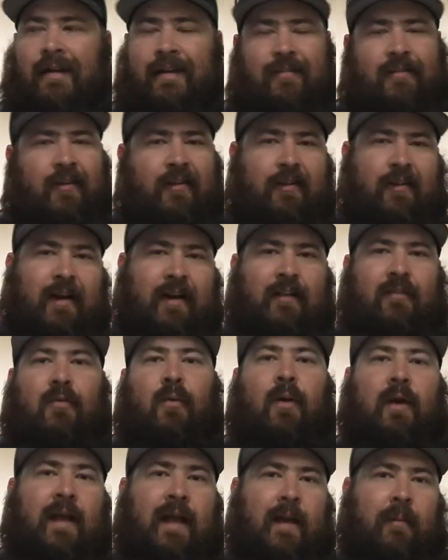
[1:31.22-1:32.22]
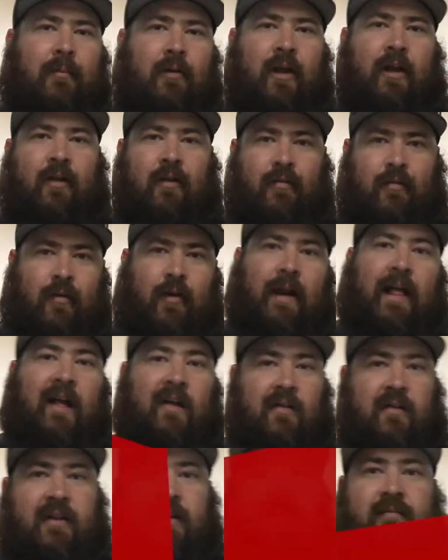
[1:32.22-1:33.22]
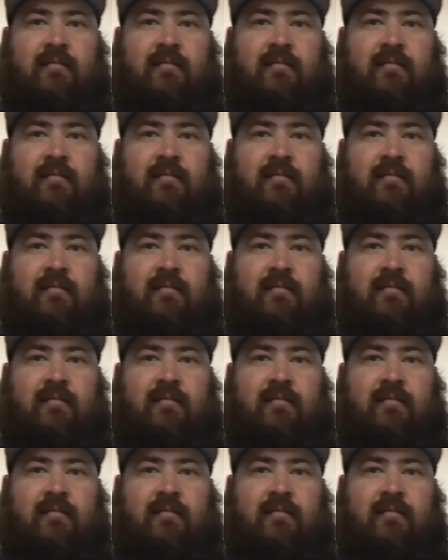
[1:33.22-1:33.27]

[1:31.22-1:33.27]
until you're at a 20 amp breaker for an outlet.